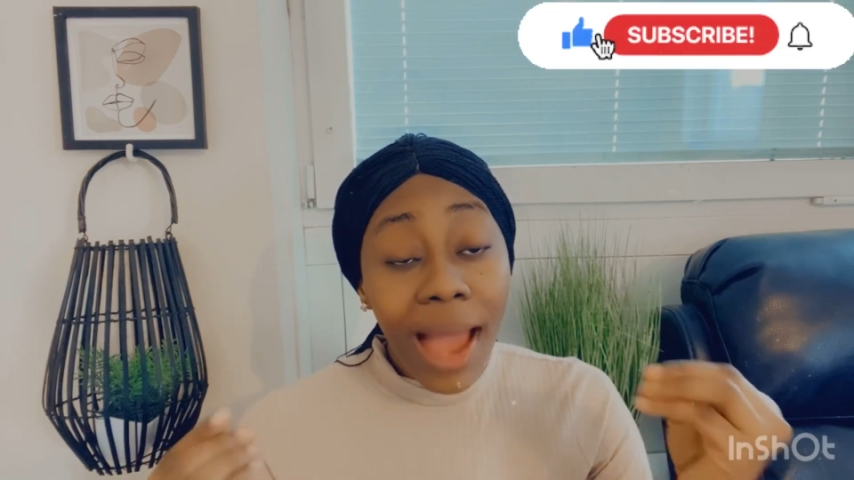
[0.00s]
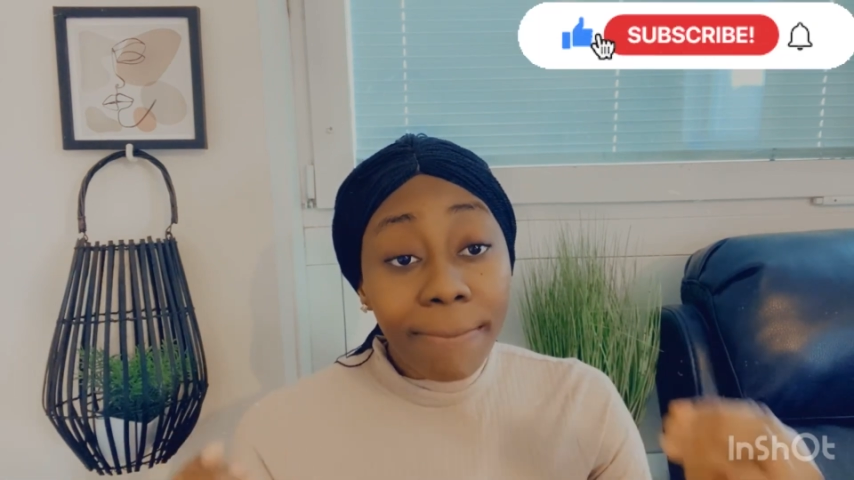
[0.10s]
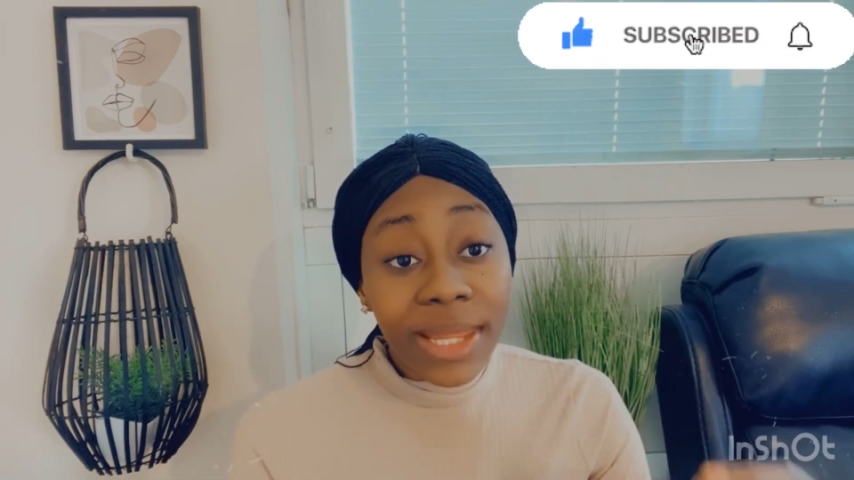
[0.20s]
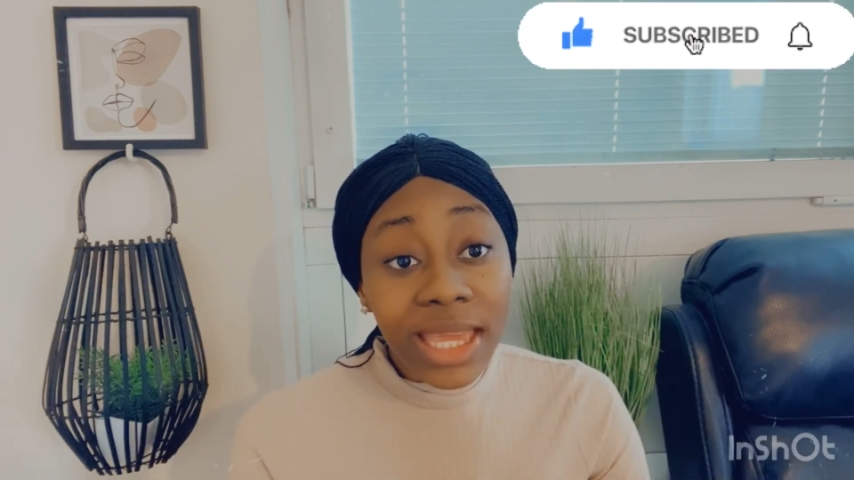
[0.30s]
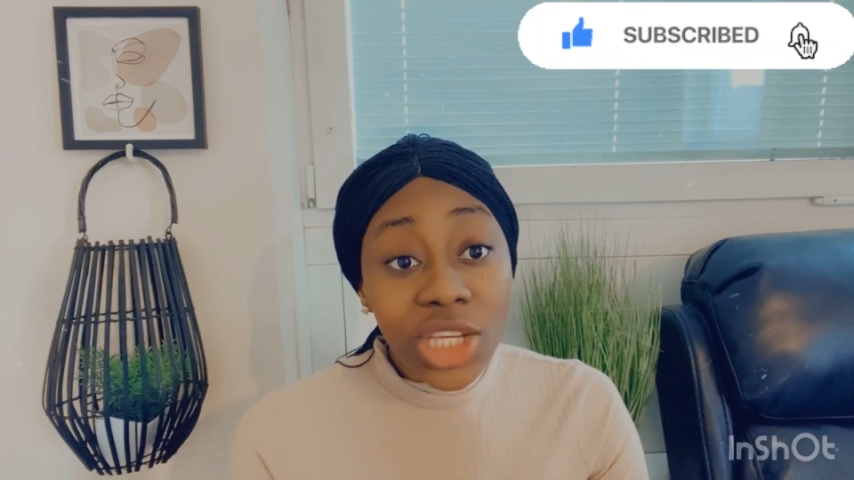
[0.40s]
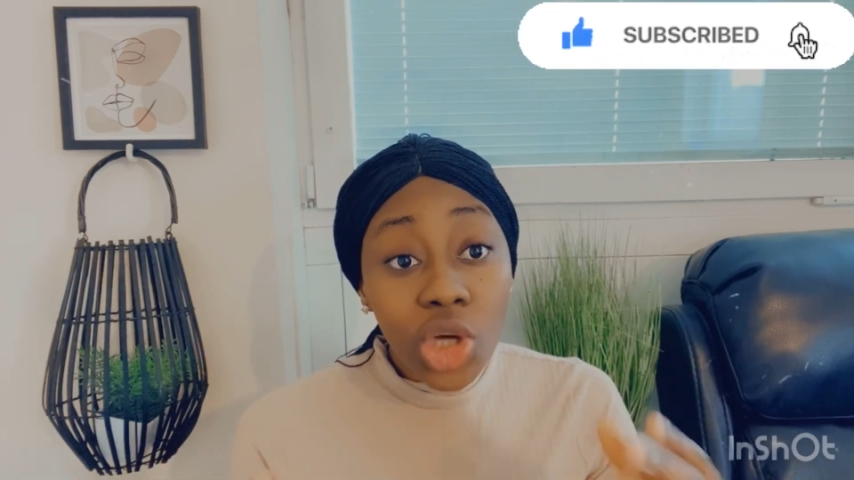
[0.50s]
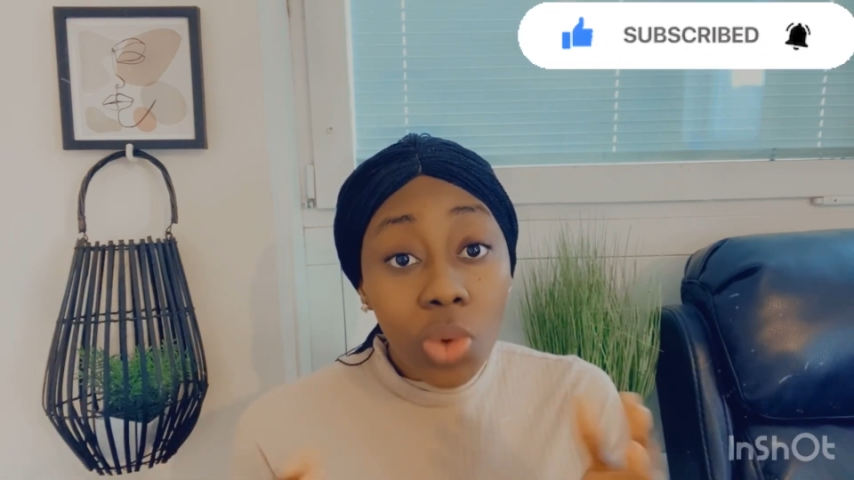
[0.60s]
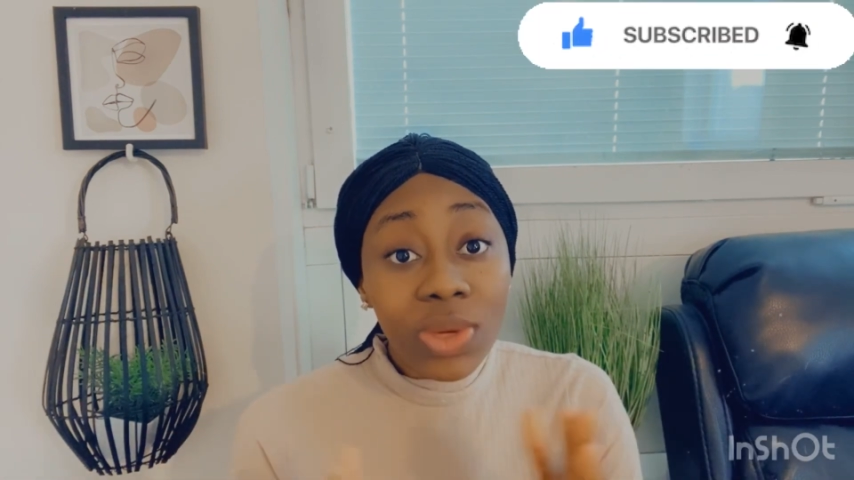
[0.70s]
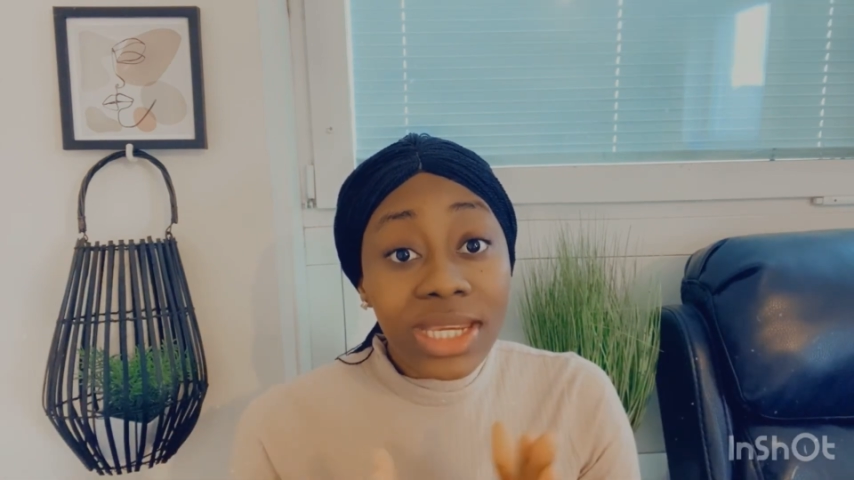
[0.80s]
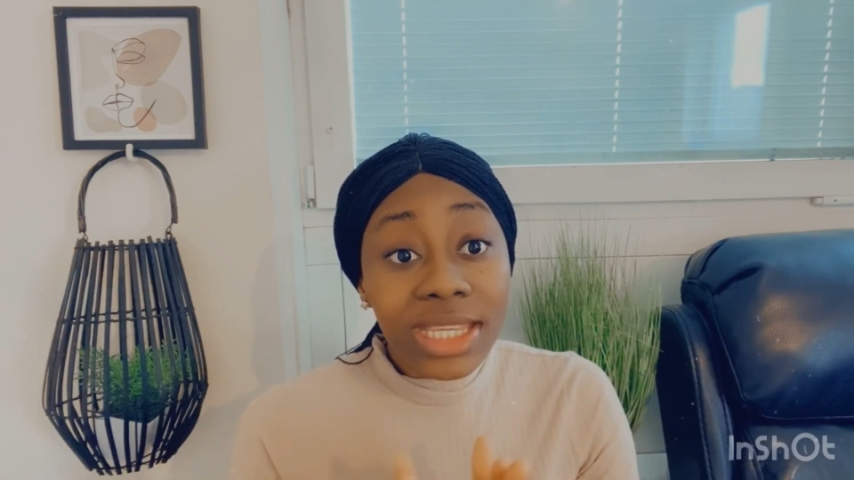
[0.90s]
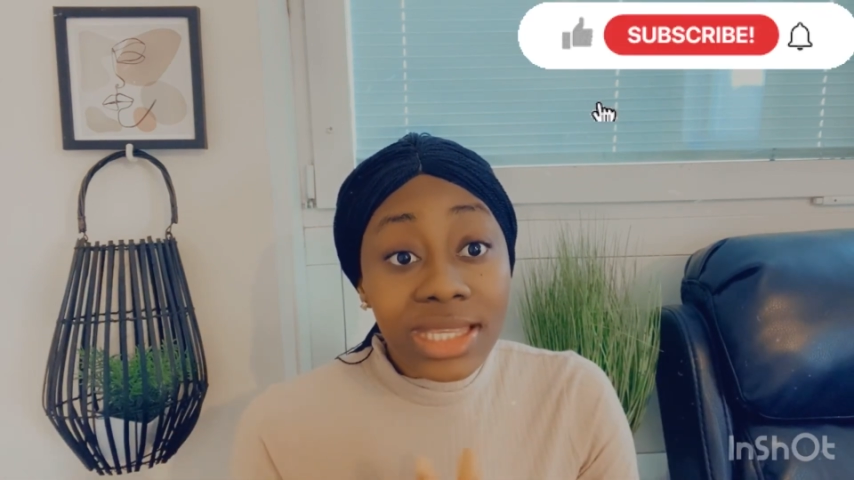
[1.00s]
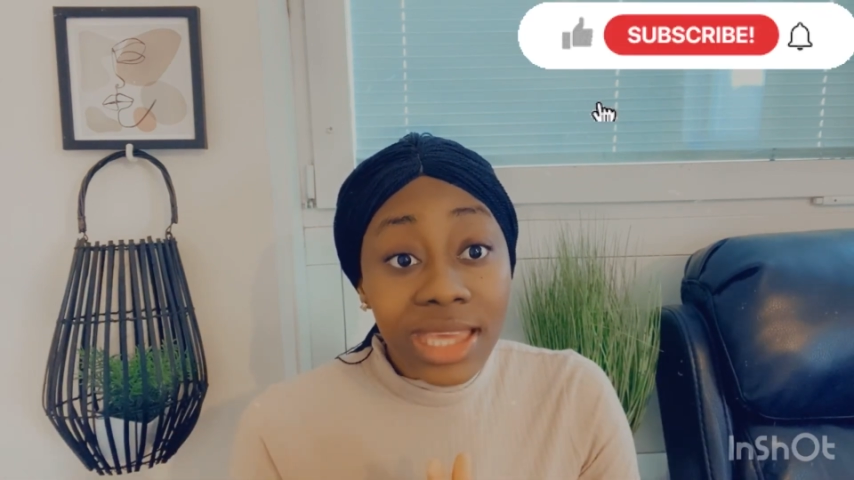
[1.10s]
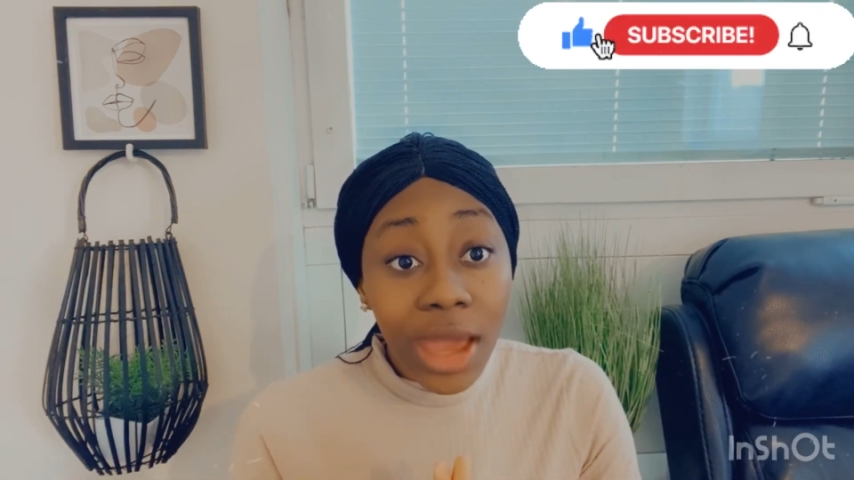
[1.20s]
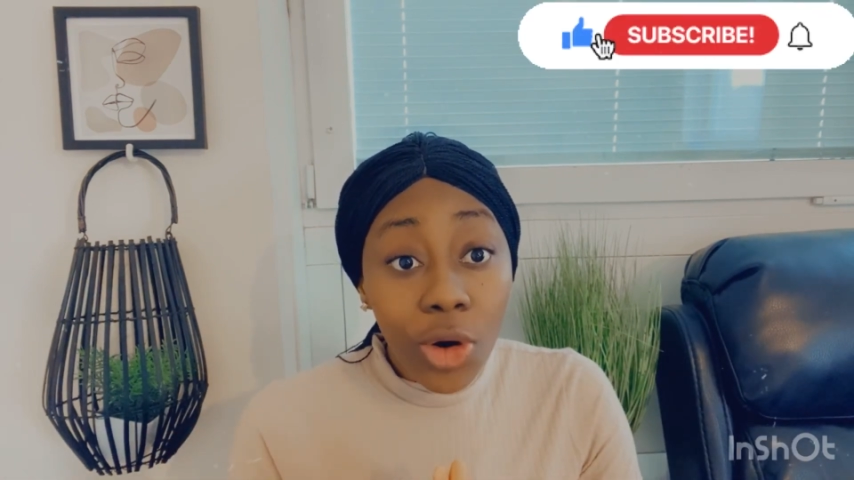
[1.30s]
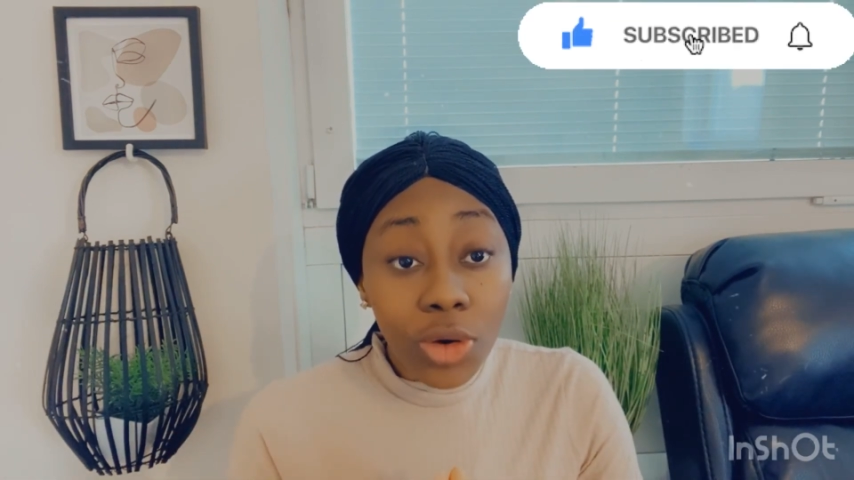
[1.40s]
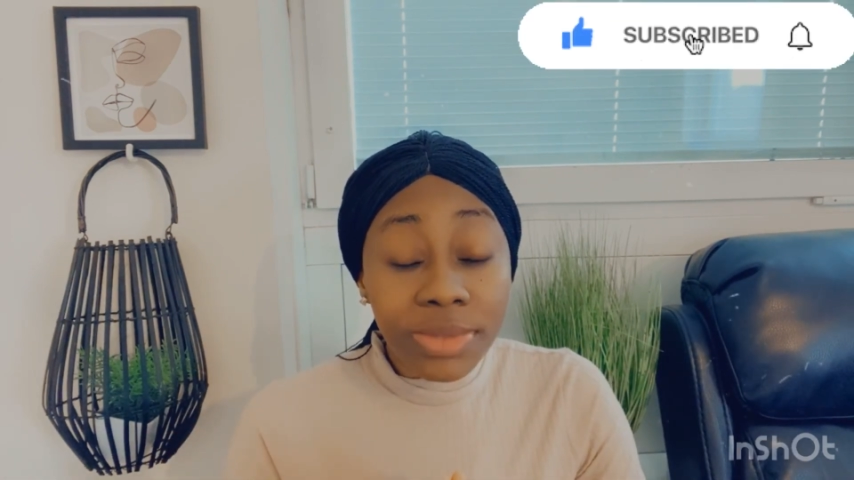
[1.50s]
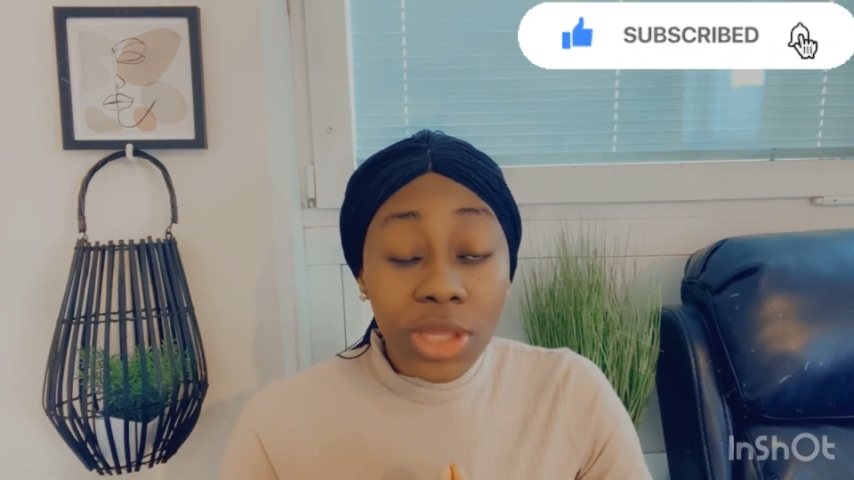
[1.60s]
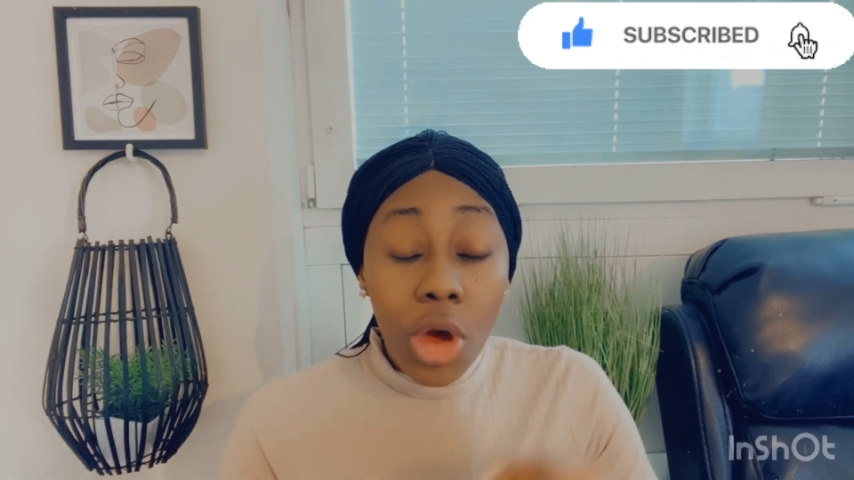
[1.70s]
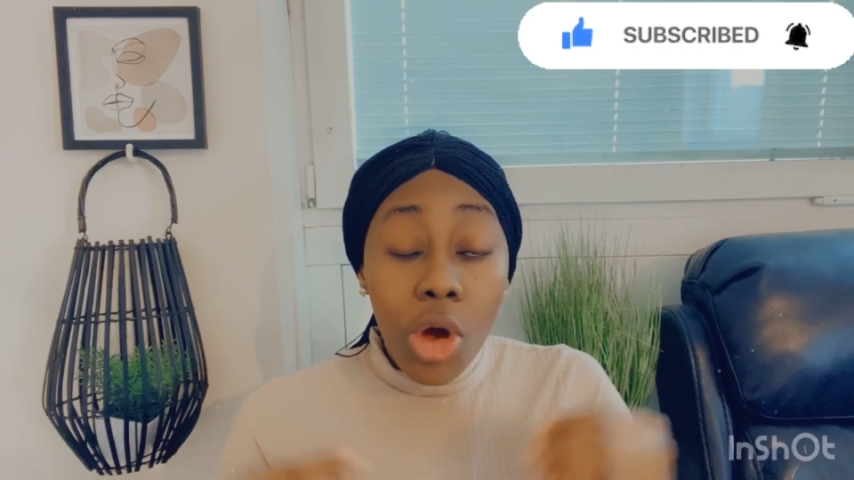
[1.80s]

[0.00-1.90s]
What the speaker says: application with these care homes.